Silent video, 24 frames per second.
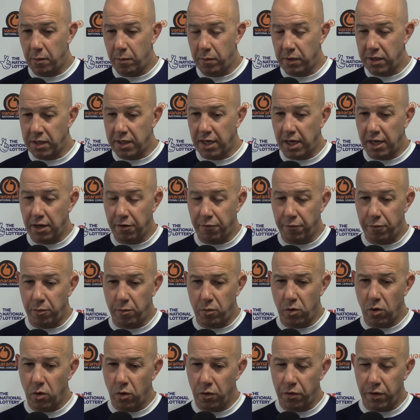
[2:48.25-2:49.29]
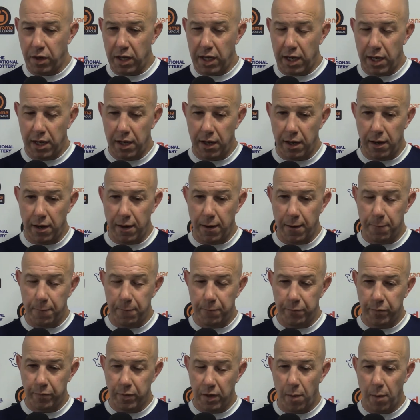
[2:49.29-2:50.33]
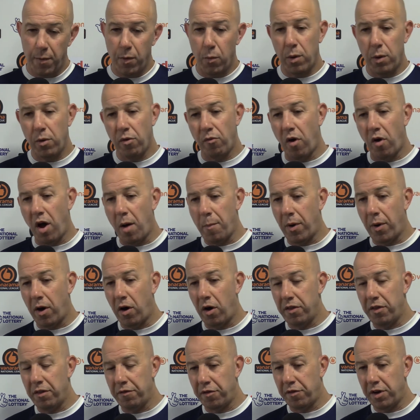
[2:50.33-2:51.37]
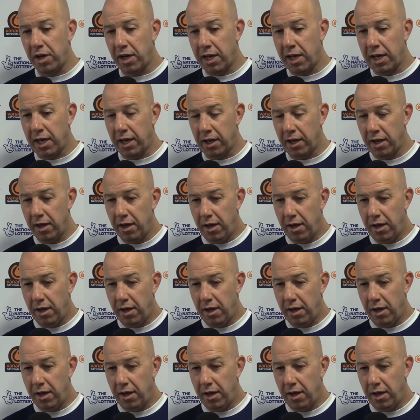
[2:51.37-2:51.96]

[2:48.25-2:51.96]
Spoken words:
mistake from Northey. We were right behind the free kick.